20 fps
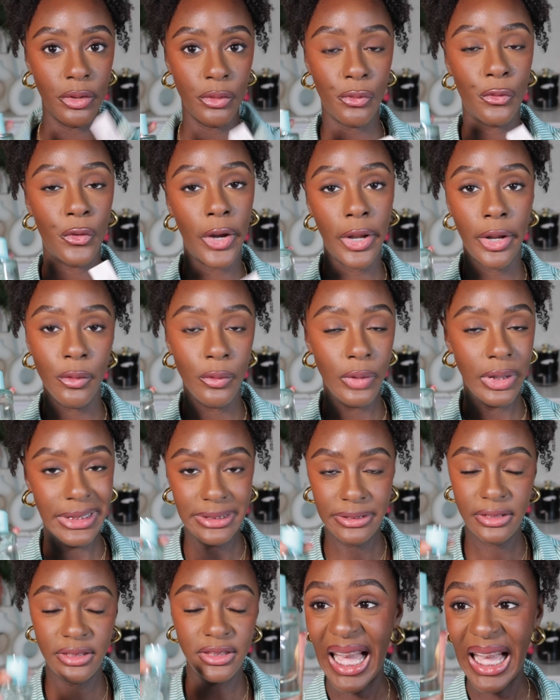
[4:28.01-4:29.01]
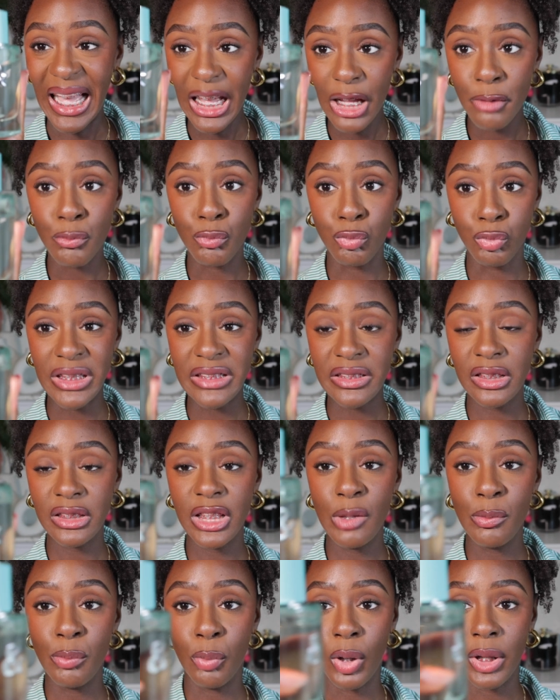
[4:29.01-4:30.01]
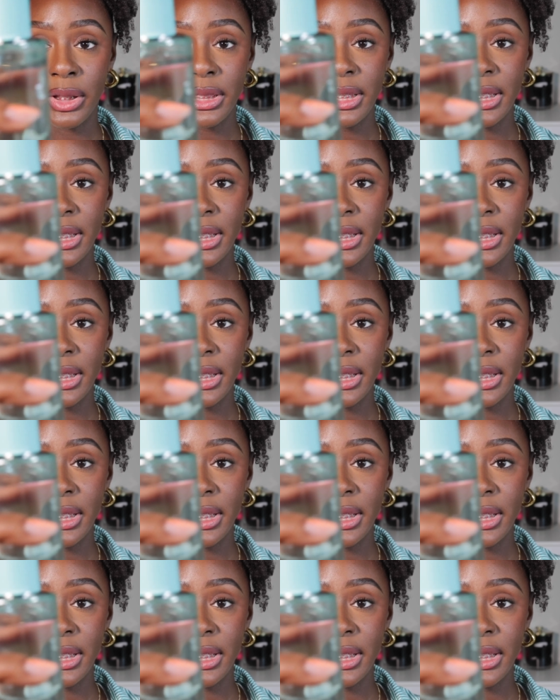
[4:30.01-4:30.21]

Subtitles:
fragrance. I recently bought